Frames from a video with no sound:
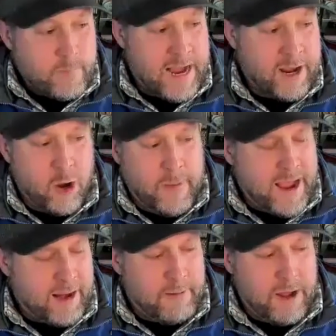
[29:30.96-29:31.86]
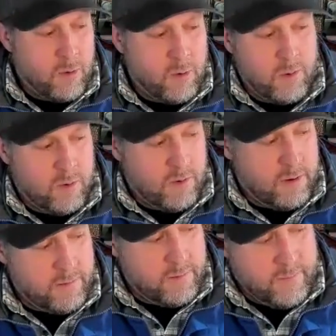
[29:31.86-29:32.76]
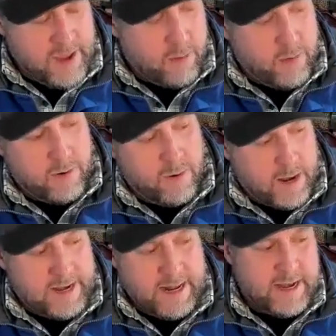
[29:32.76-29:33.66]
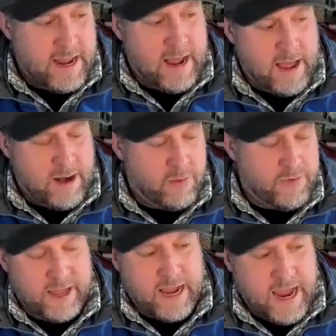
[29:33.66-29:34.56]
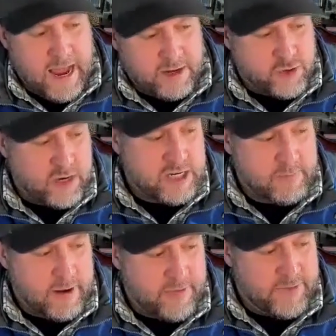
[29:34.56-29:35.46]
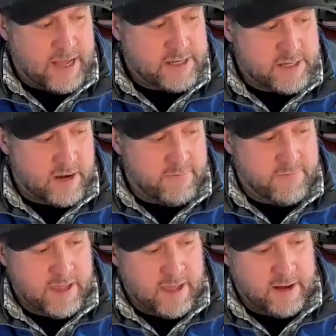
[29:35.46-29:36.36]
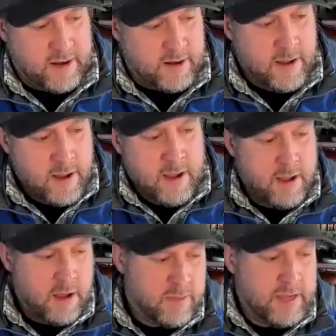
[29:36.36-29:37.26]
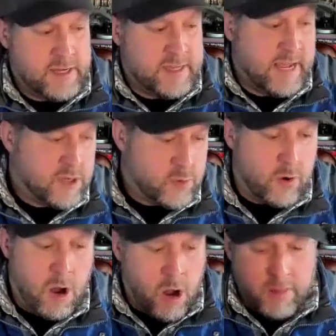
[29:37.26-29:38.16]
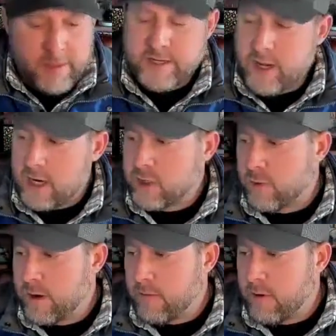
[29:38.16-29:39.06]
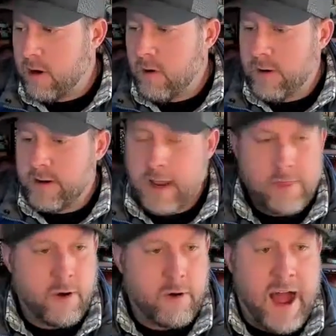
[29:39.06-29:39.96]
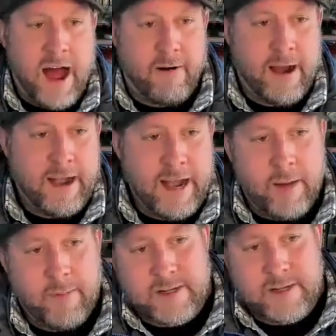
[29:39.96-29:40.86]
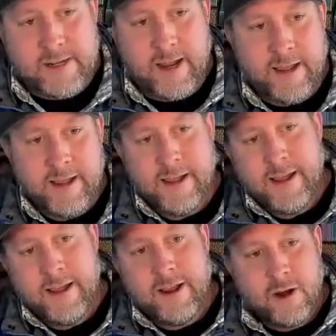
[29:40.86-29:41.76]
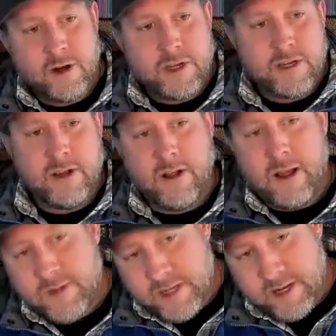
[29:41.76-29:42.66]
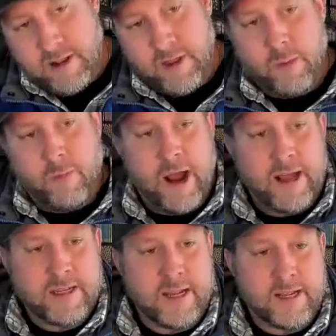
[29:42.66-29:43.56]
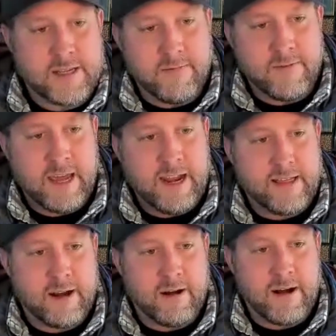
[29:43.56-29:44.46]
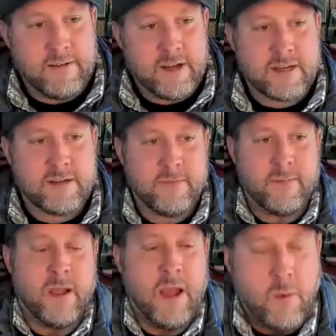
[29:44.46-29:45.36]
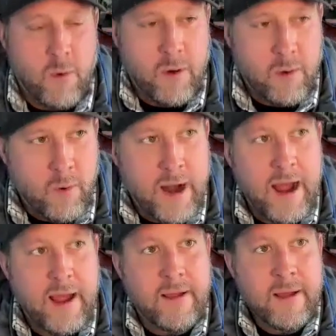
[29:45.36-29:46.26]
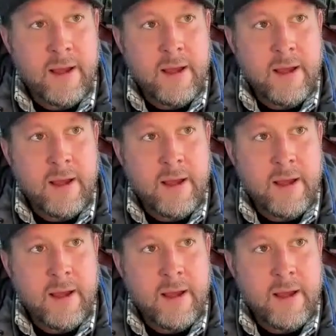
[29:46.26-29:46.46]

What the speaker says: I go back and I'm like, well, man, I don't think I have stressed about that stuff then. And, these things were all these ducks were in a row, and they're not right now. I'm just like, I'm still in the process of getting there. And I just, yeah, what I